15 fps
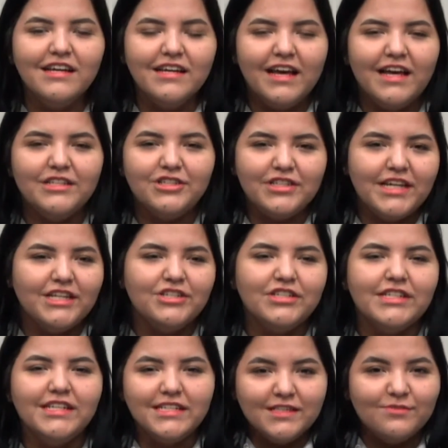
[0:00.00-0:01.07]
Education
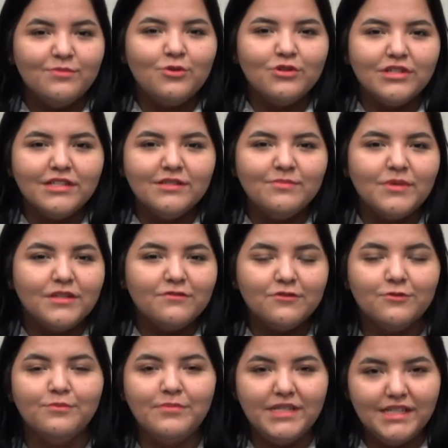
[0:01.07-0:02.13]
is important, but for
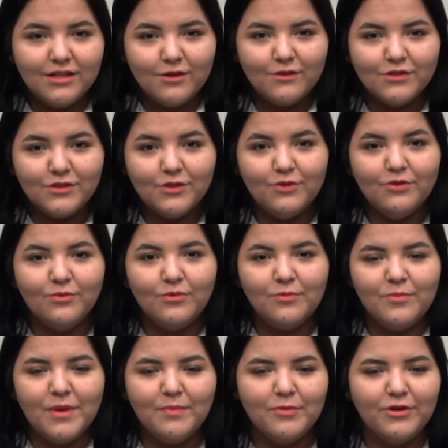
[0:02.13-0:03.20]
me also
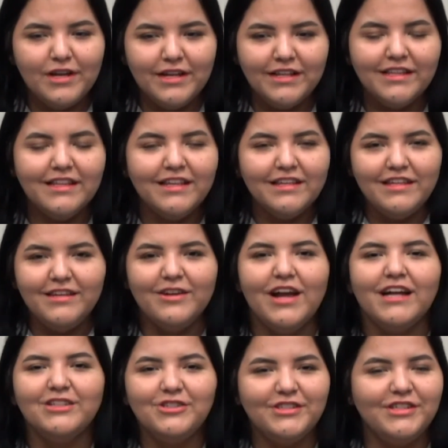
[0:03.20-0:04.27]
remembering
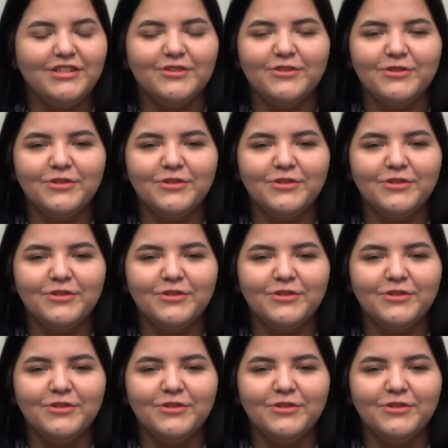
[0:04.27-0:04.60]
your